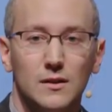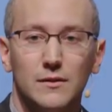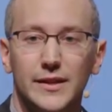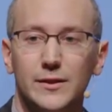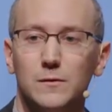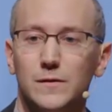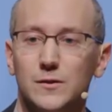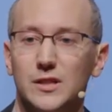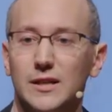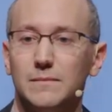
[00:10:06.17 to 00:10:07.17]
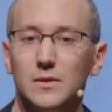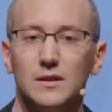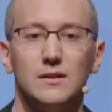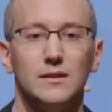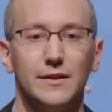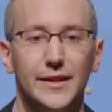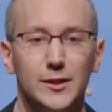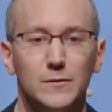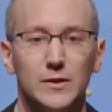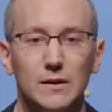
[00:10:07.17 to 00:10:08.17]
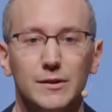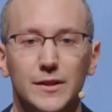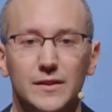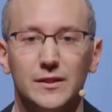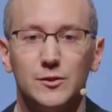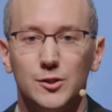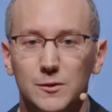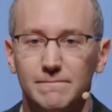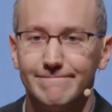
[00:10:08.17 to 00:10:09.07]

Thank you for your time, and thank you for everything that you do.